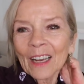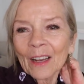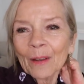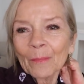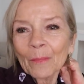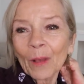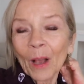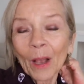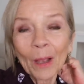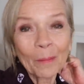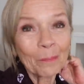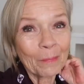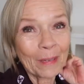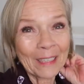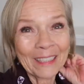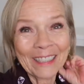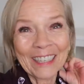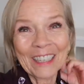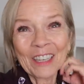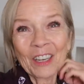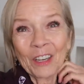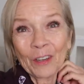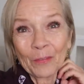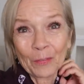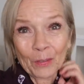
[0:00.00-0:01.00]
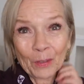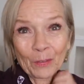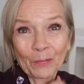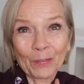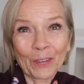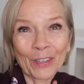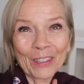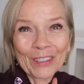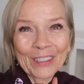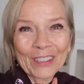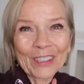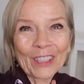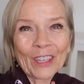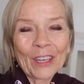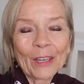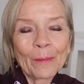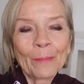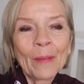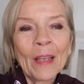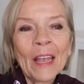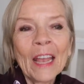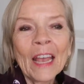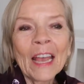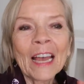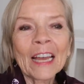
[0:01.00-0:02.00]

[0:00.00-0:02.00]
I'm meeting her for the first time,